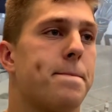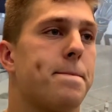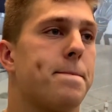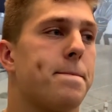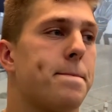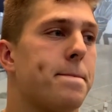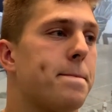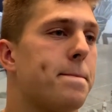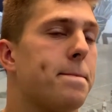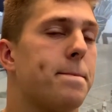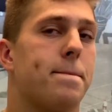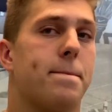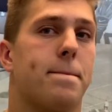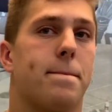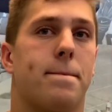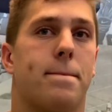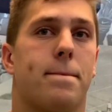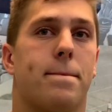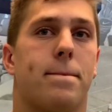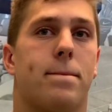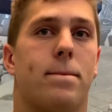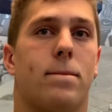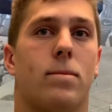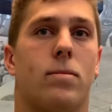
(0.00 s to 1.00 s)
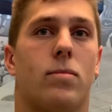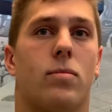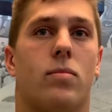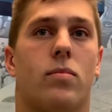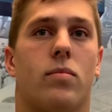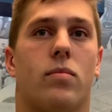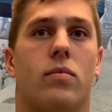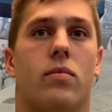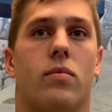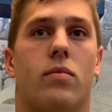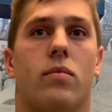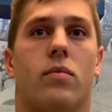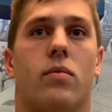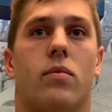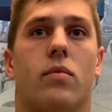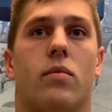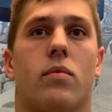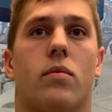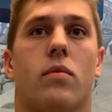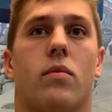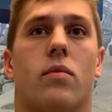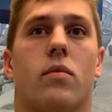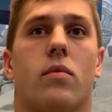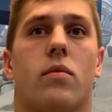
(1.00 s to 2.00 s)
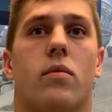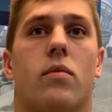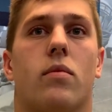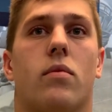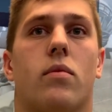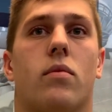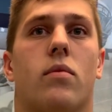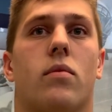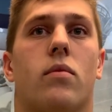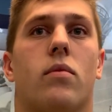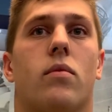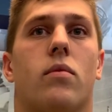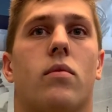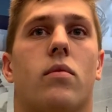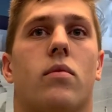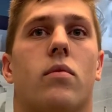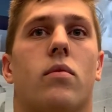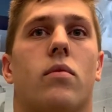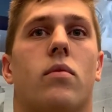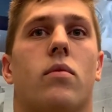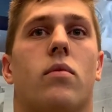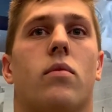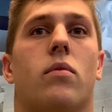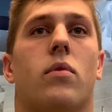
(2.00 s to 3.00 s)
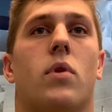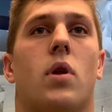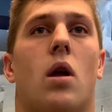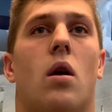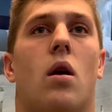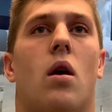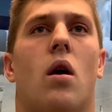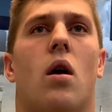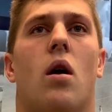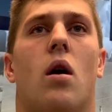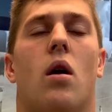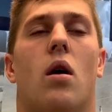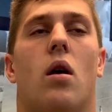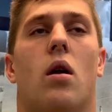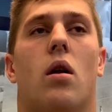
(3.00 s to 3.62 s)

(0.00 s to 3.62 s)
So did you not find out until you got on the field for warmups or before?